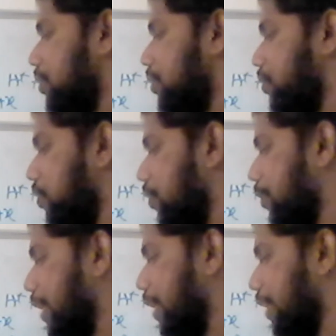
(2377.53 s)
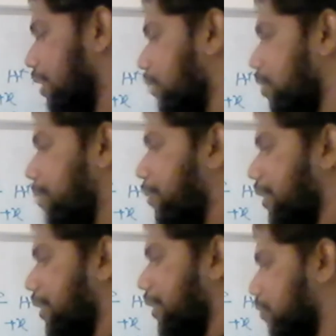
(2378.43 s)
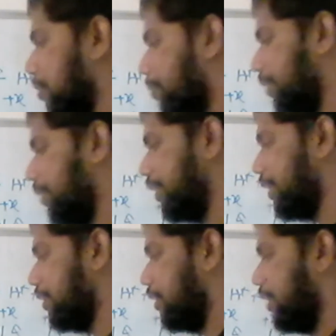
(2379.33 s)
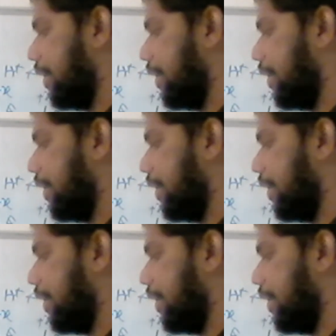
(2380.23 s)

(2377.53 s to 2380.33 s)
So you can cut 1.8, 1.8.